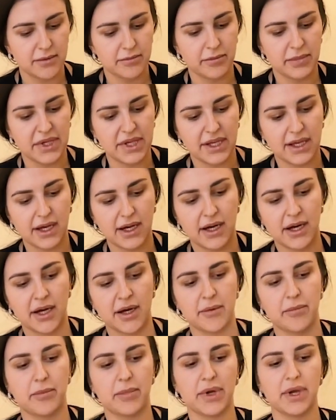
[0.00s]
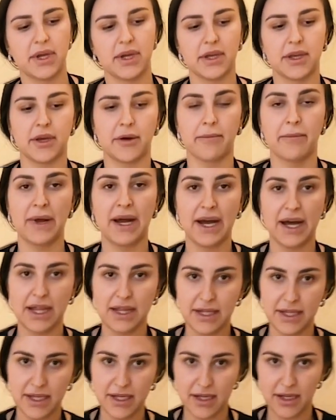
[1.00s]
Pick up your
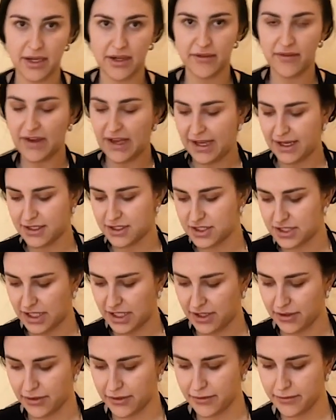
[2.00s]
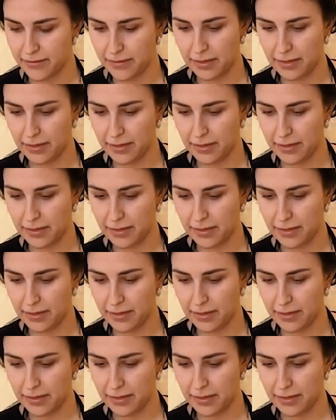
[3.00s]
palette of eyeshadow.